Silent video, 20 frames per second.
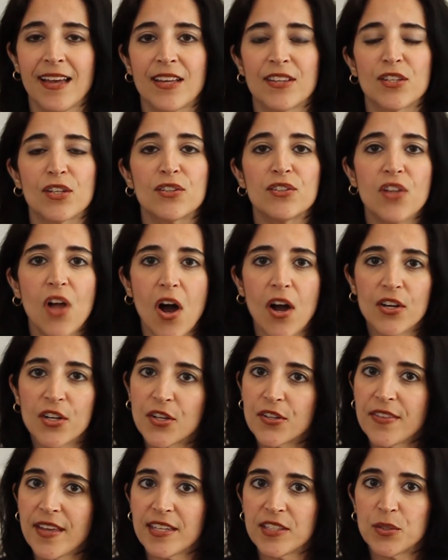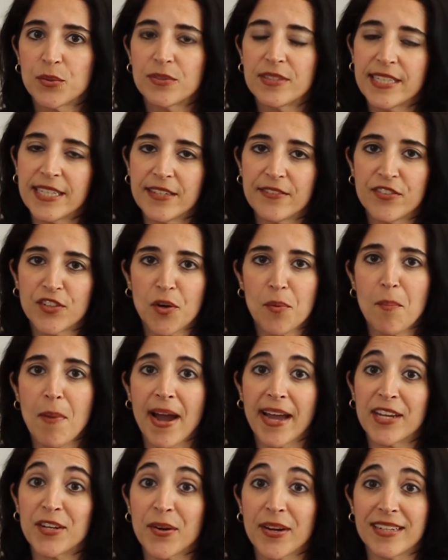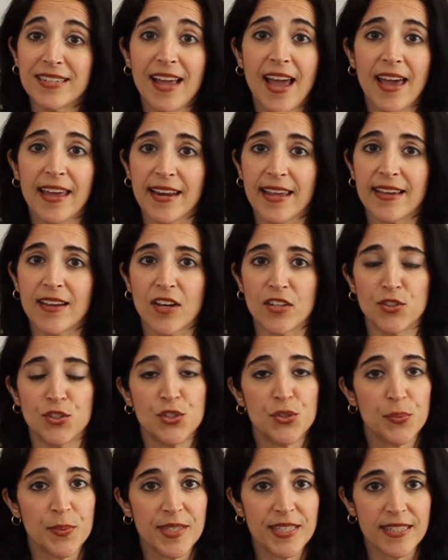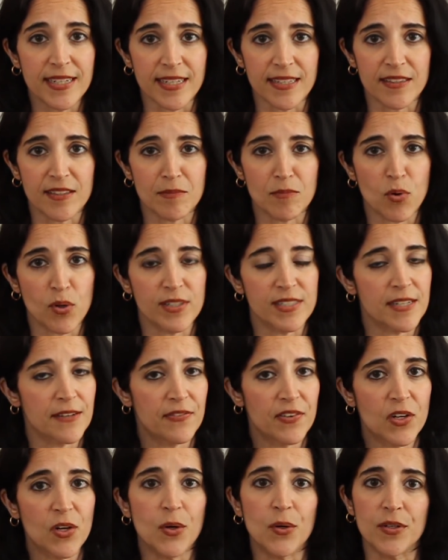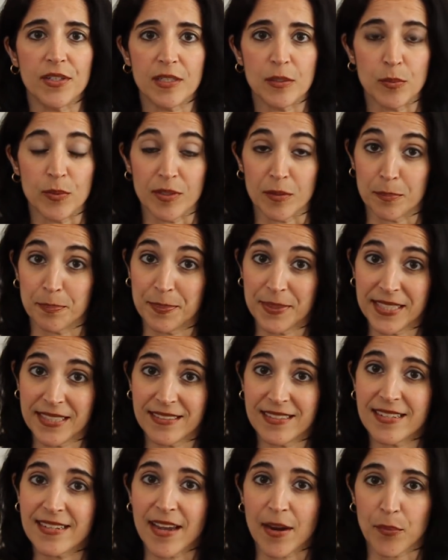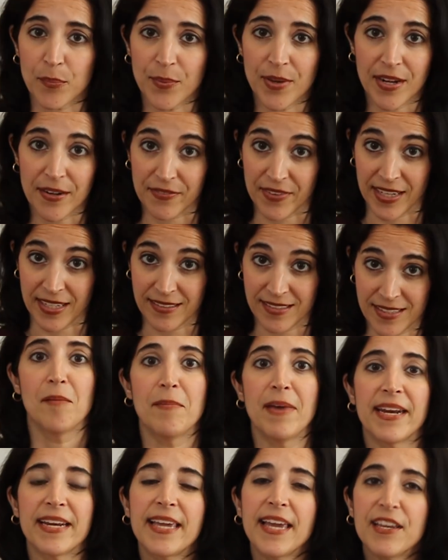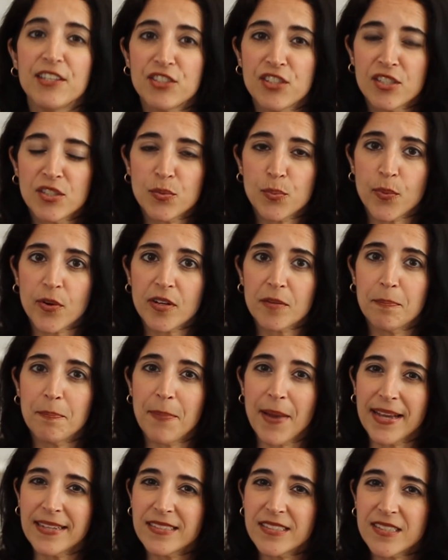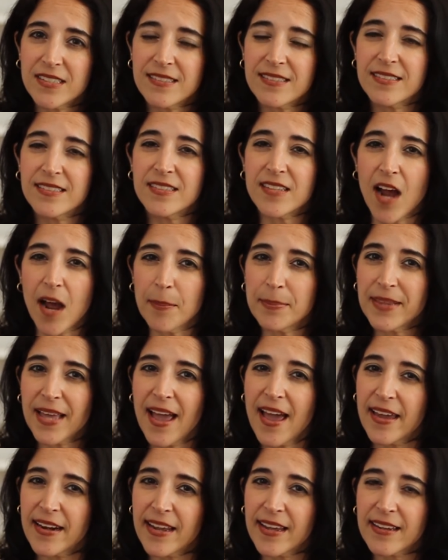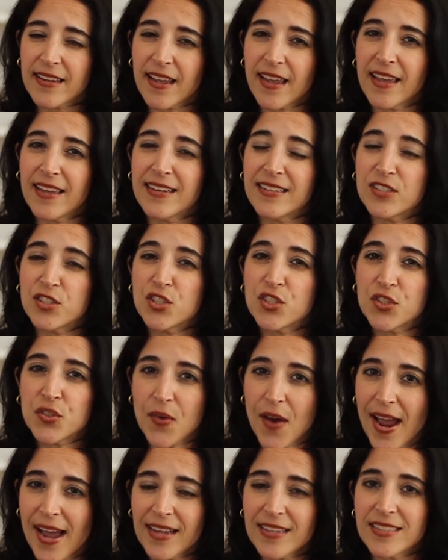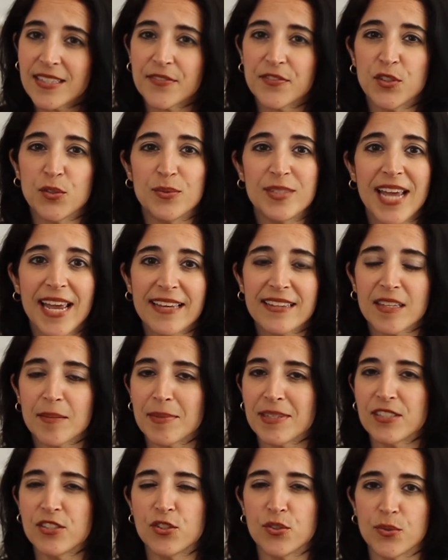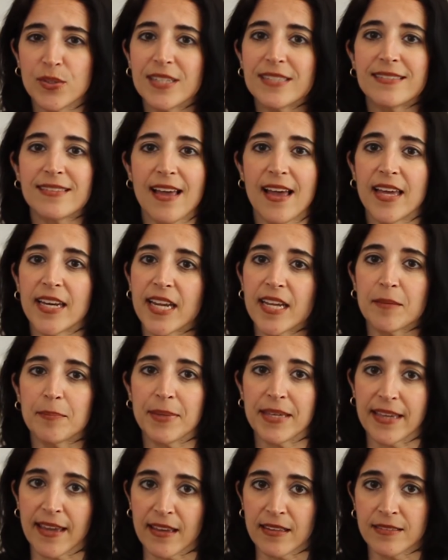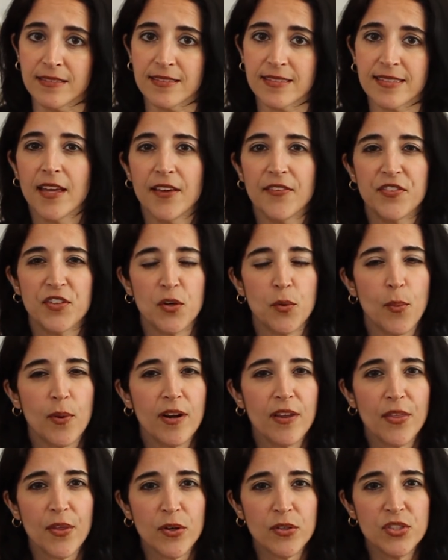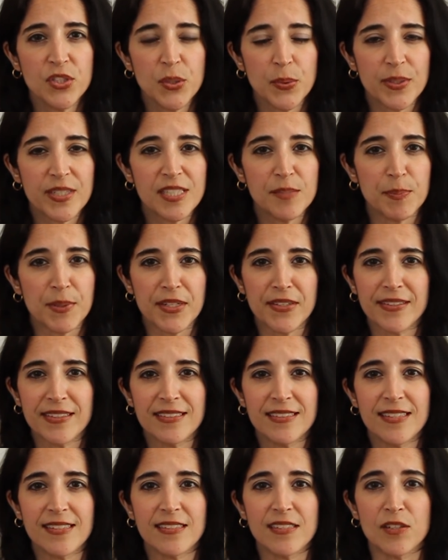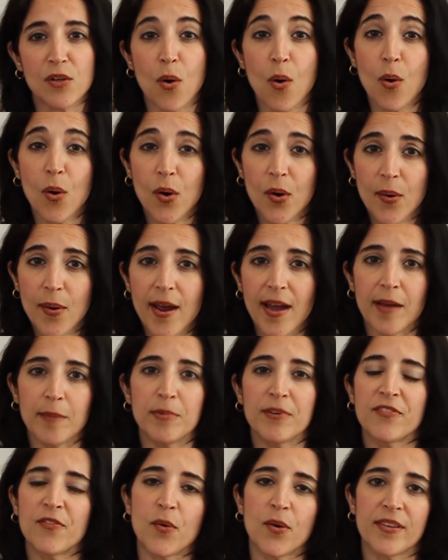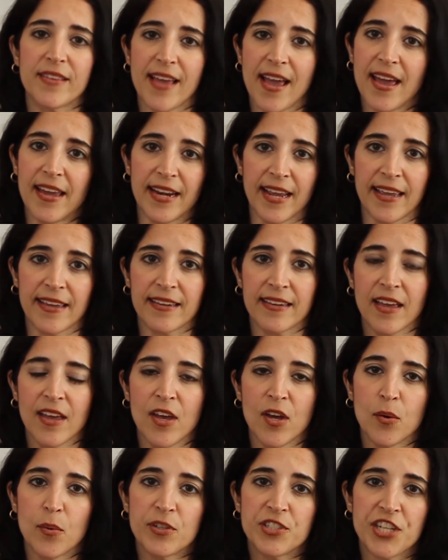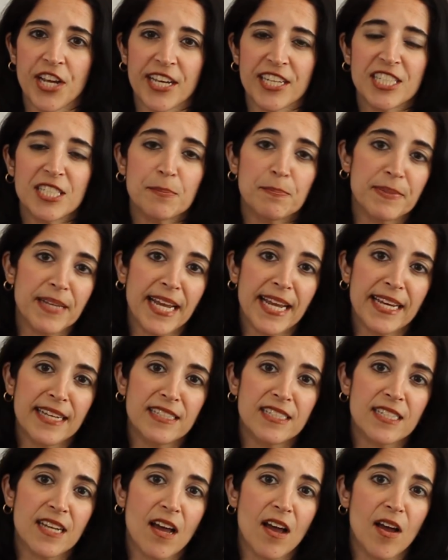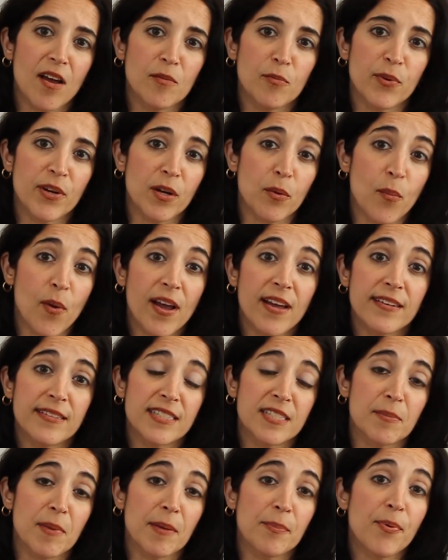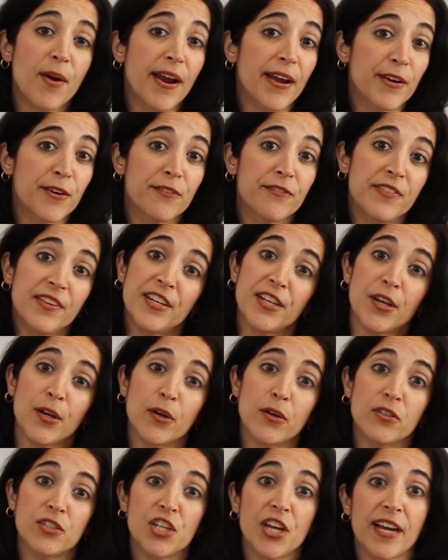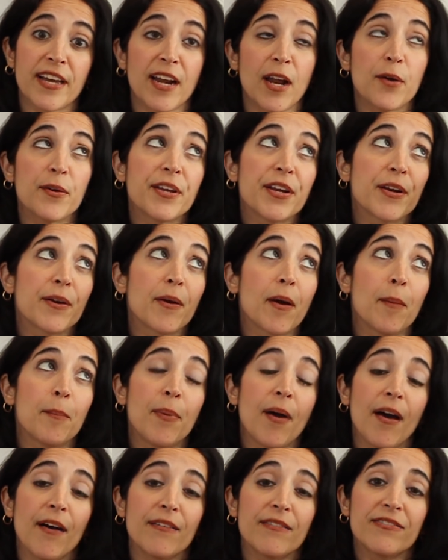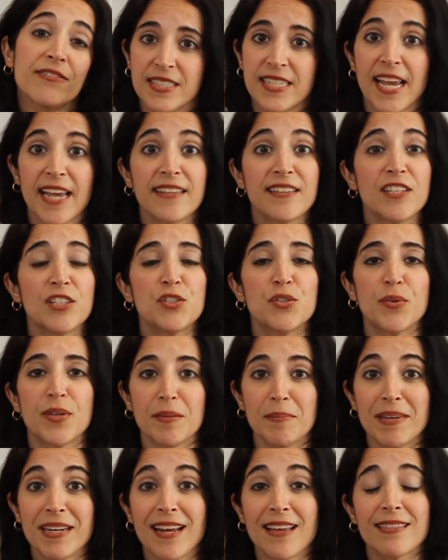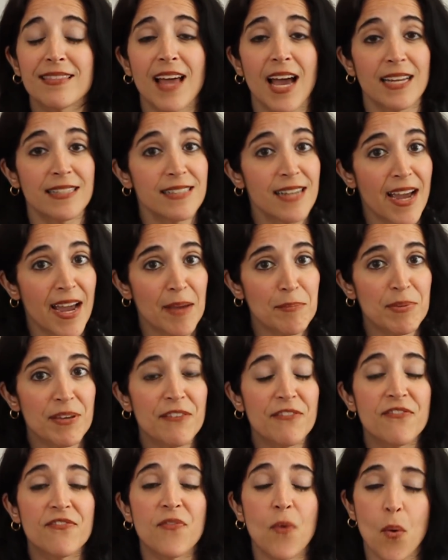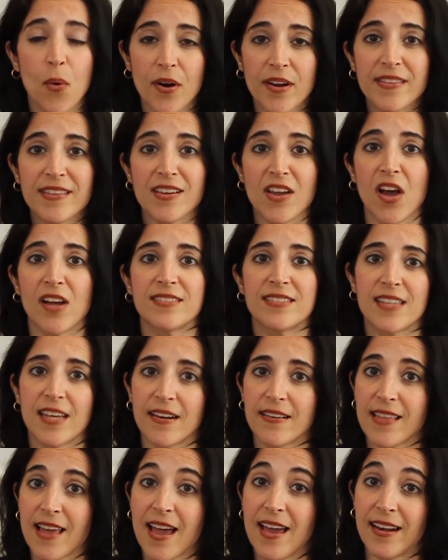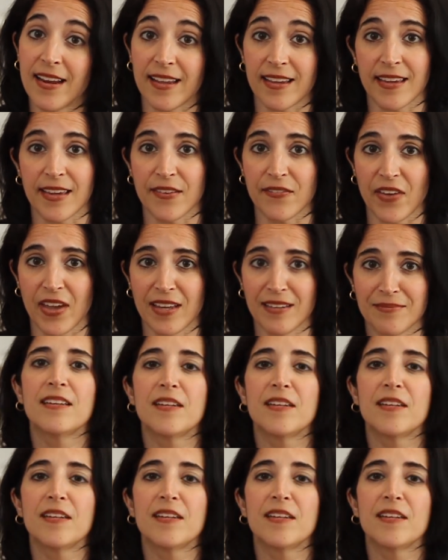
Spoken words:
The longer that you leave your migraine headache untreated, the more difficult it will be to get rid of it. Medications work best to stop the headache in its tracks if you take them as soon as the headache begins. If you're one of those who experiences an aura before the headache, which I explained what it was in my prior video, check it out here above. Take the treatment at that time before the onset of the headache even.